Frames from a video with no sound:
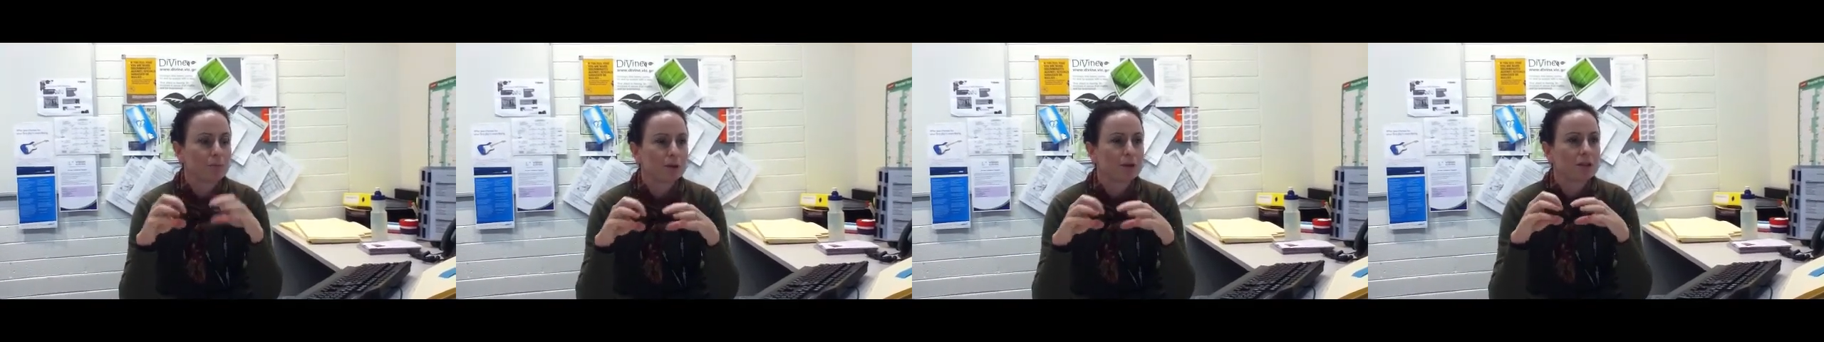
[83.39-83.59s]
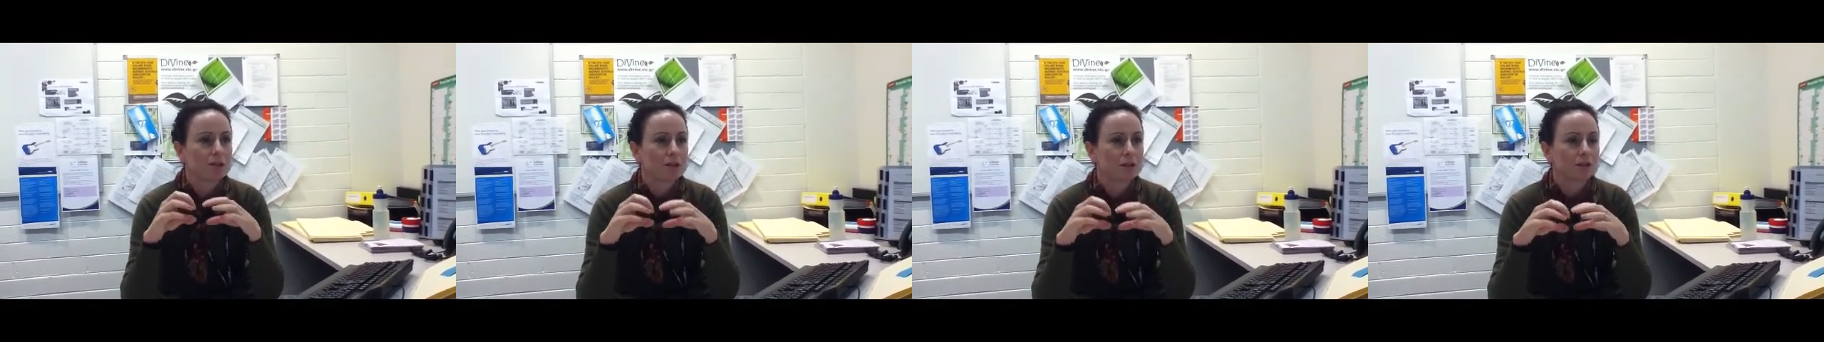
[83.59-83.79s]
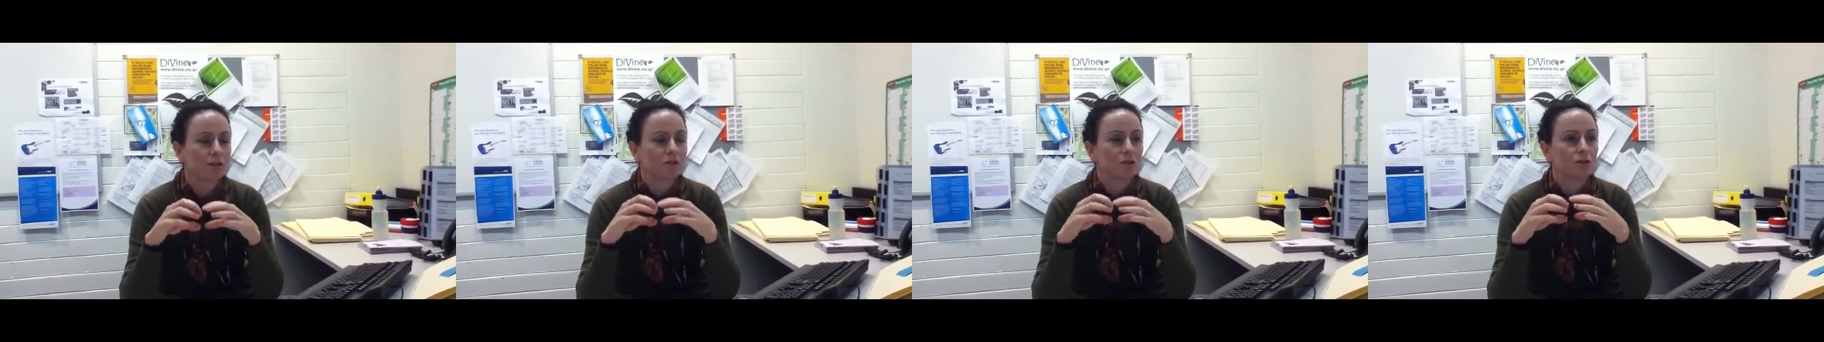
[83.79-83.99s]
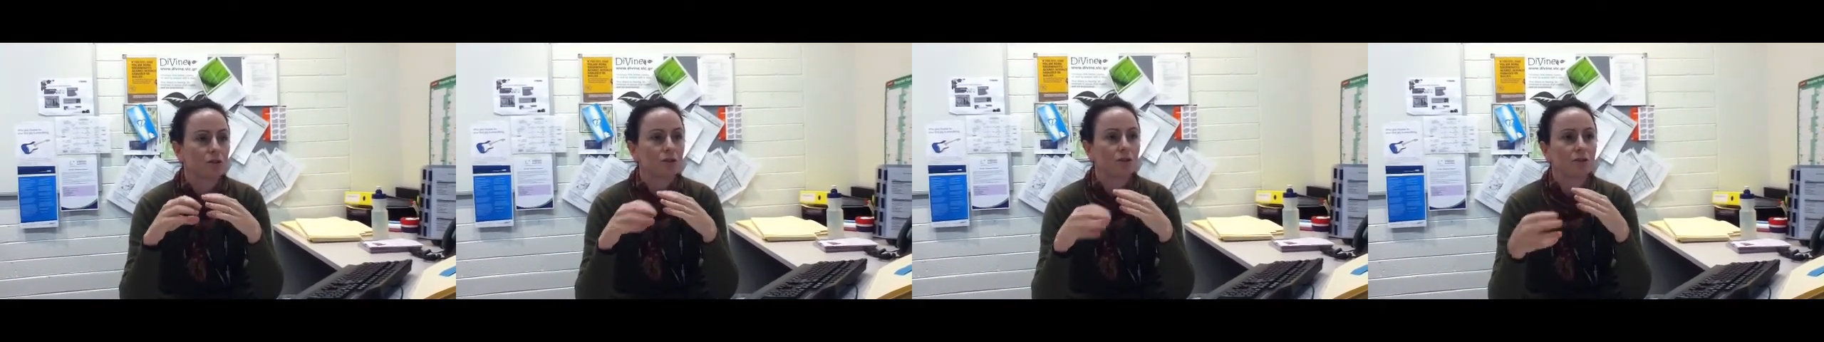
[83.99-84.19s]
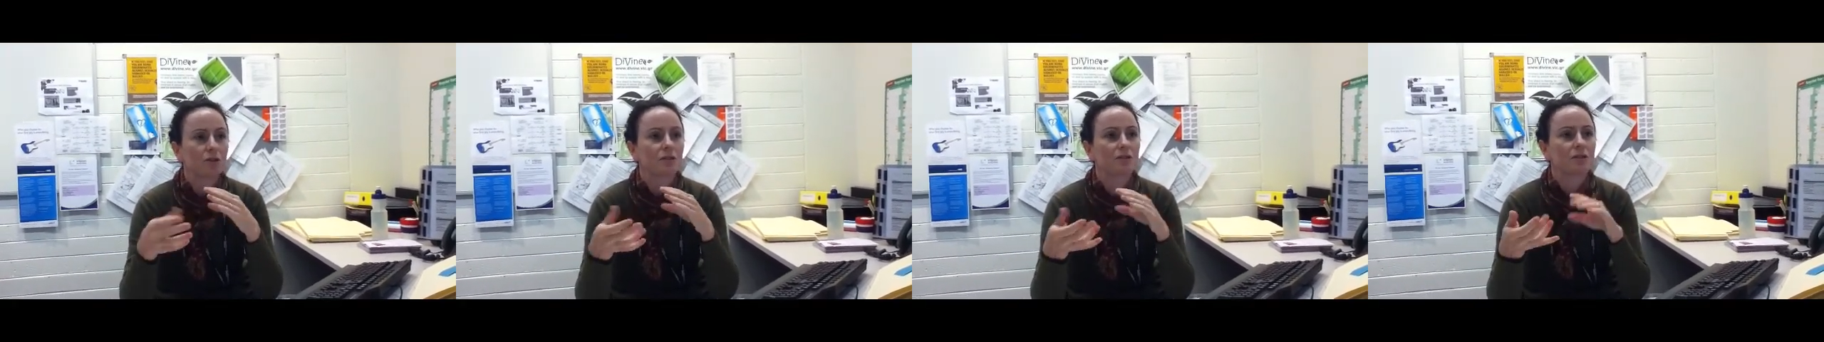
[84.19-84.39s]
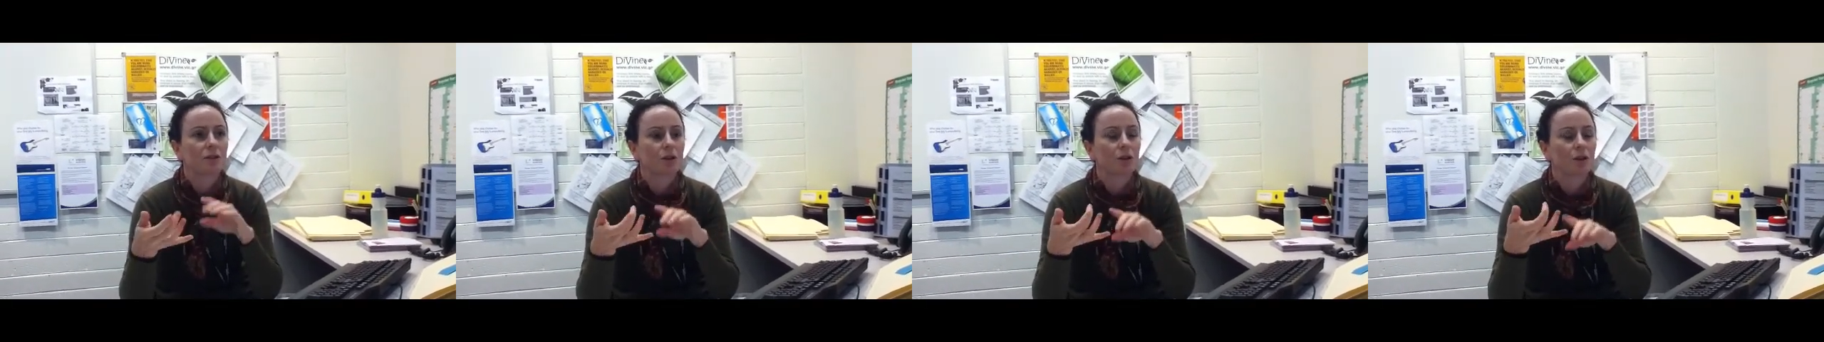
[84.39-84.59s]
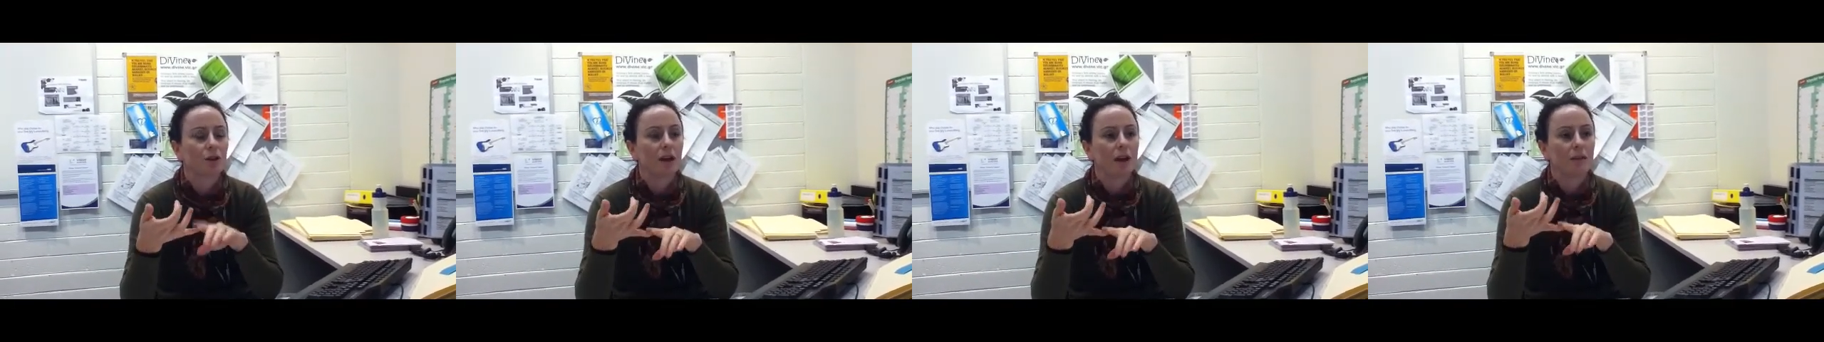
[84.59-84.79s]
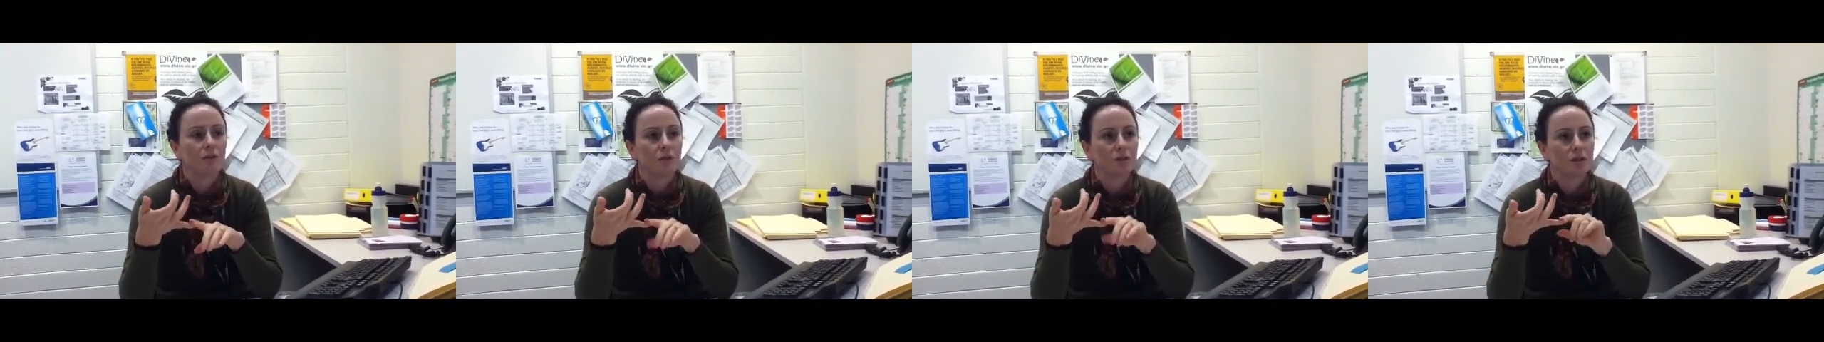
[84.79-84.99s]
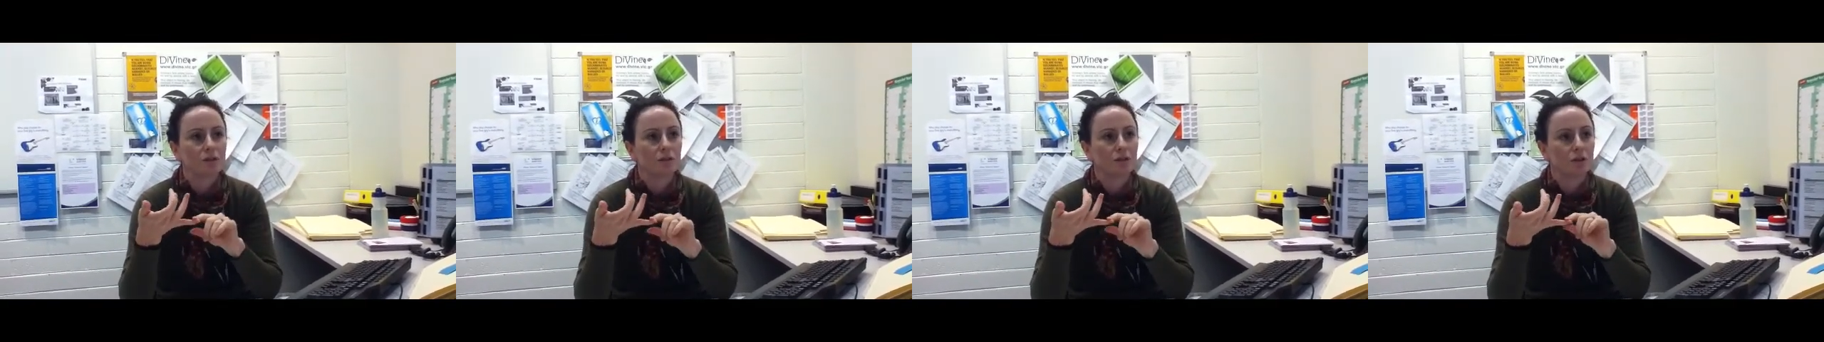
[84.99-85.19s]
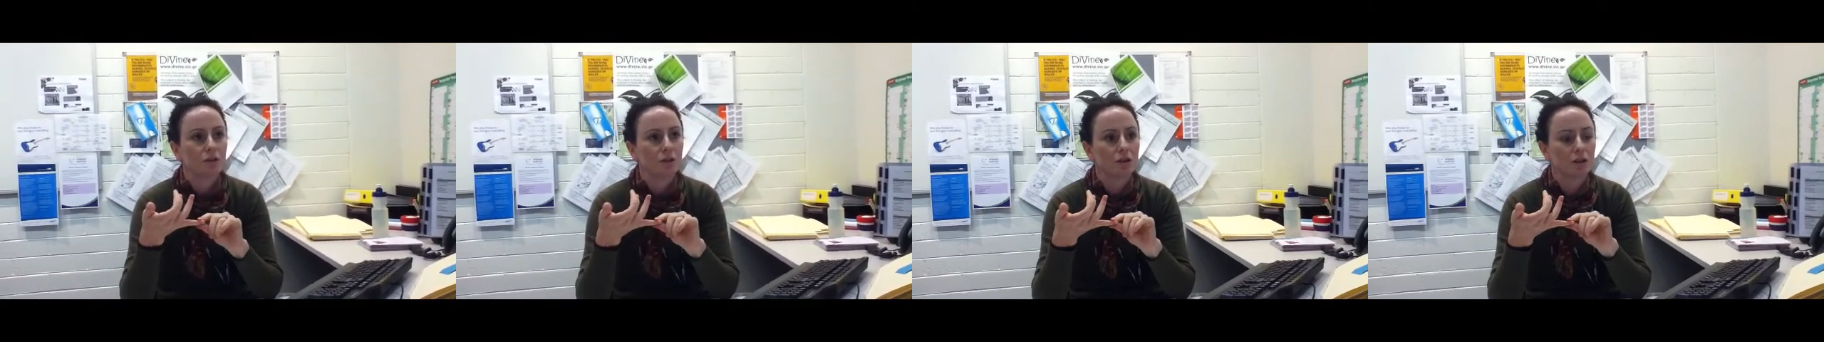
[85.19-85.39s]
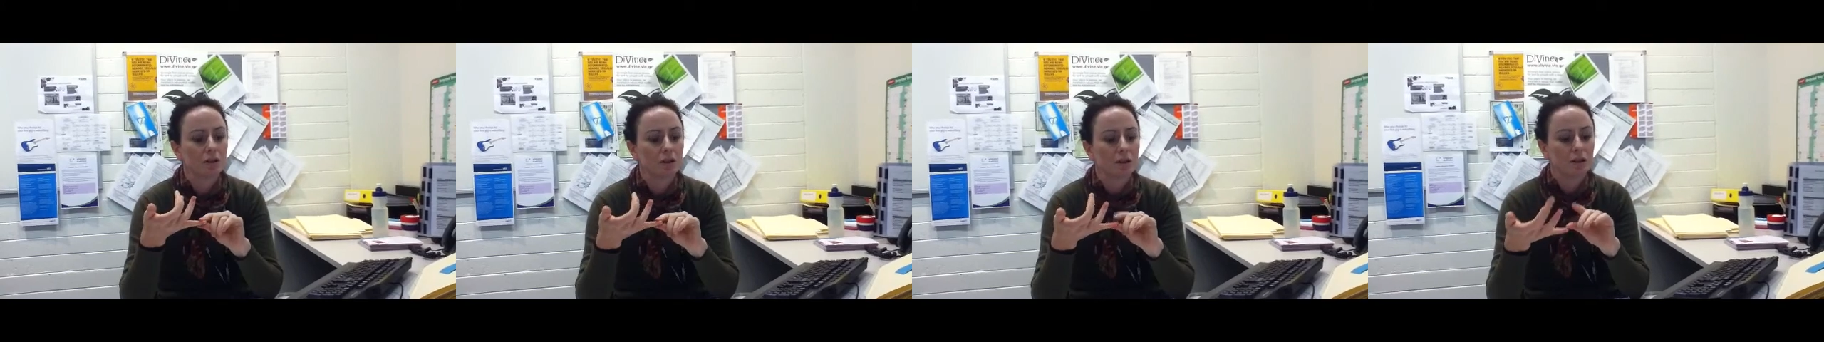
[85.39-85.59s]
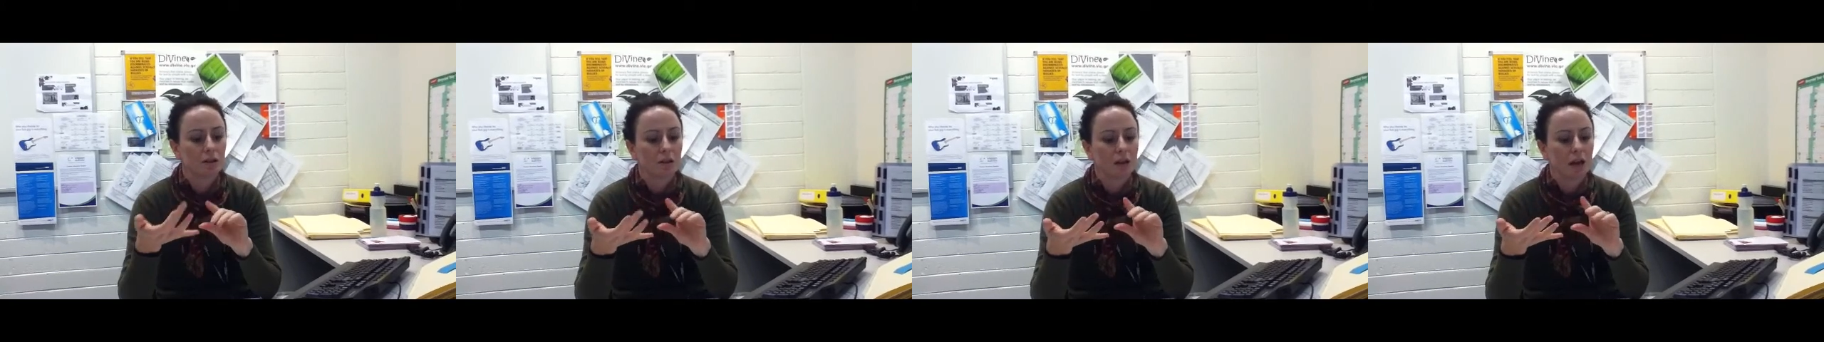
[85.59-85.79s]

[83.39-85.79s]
particular student. So every student,